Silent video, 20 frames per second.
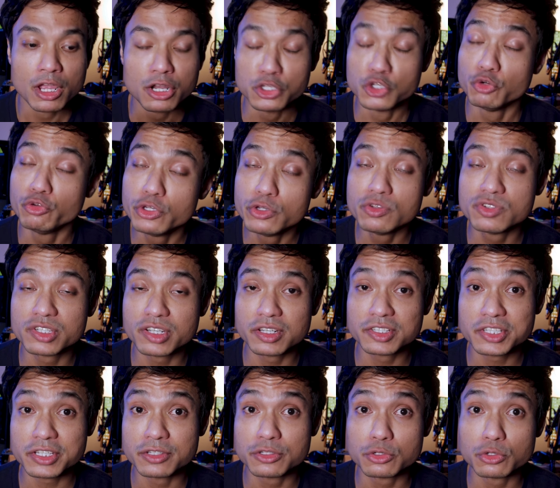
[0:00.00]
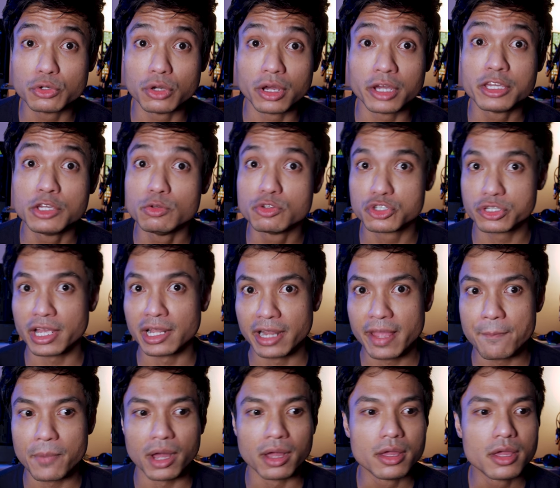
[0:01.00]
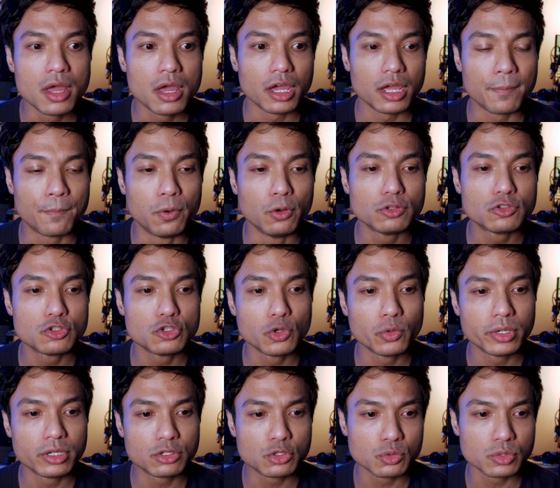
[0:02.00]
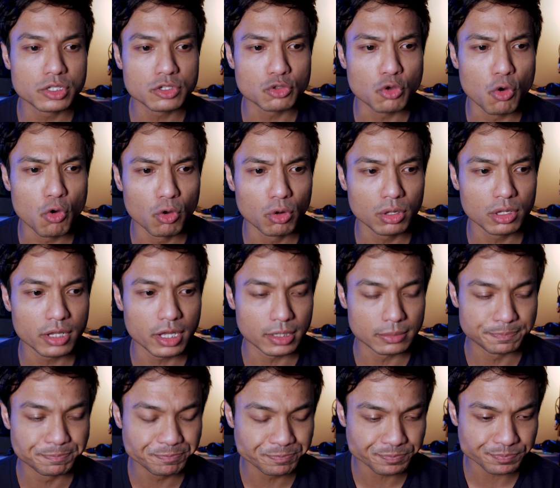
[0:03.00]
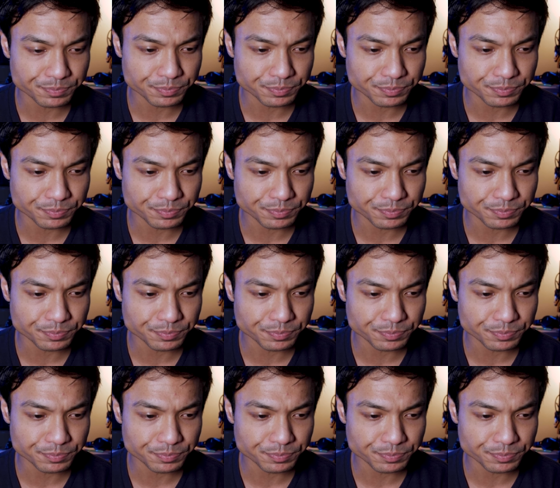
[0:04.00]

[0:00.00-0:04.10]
new users into a huge dilemma. It puts you into this whole